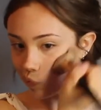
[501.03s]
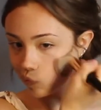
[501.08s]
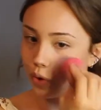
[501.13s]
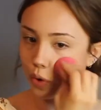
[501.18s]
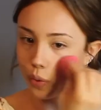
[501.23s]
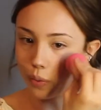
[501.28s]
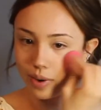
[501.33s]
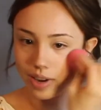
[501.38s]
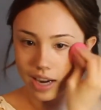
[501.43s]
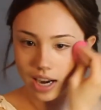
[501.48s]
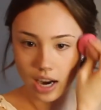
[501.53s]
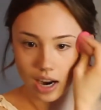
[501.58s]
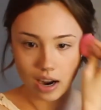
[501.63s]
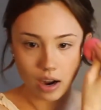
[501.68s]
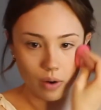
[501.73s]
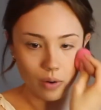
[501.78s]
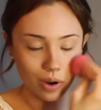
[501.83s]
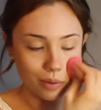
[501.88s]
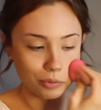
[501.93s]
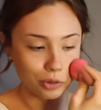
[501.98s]
So
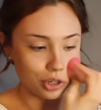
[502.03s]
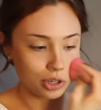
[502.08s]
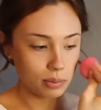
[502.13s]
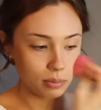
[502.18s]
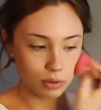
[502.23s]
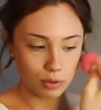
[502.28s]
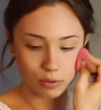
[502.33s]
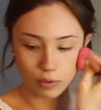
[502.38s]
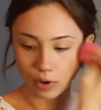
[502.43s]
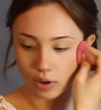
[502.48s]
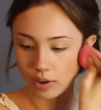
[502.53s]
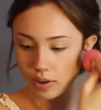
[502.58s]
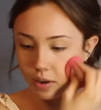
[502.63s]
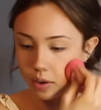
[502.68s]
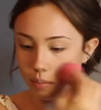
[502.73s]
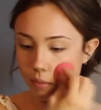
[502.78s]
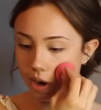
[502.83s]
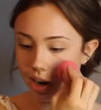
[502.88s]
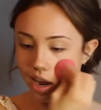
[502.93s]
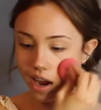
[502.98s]
now I'm gonna move on
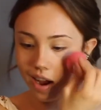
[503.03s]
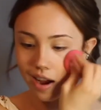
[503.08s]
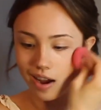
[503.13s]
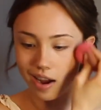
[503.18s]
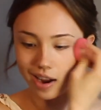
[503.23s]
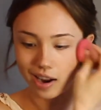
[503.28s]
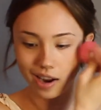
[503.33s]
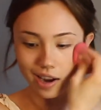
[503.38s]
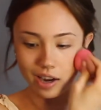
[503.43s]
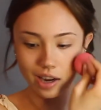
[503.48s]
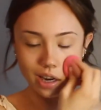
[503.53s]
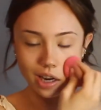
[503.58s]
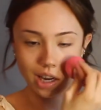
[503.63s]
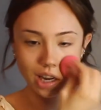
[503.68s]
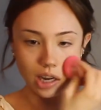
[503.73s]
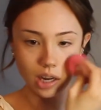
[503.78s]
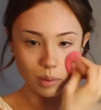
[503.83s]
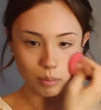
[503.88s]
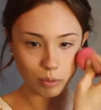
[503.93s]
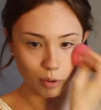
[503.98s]
to my
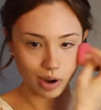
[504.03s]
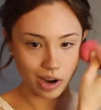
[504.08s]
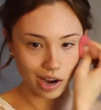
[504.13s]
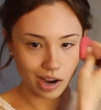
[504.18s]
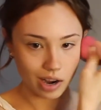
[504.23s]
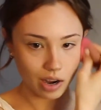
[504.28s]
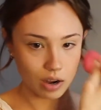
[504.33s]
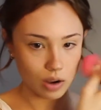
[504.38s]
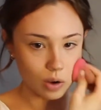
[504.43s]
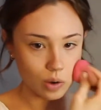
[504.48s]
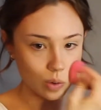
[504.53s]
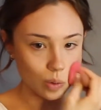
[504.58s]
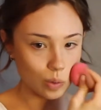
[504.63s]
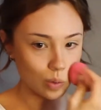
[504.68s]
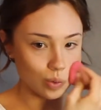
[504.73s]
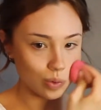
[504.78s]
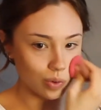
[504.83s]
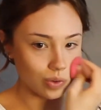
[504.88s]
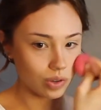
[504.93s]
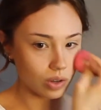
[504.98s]

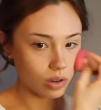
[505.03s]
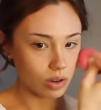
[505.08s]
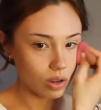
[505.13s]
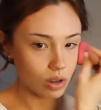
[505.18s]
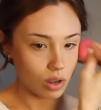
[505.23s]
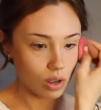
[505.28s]
eyebrows.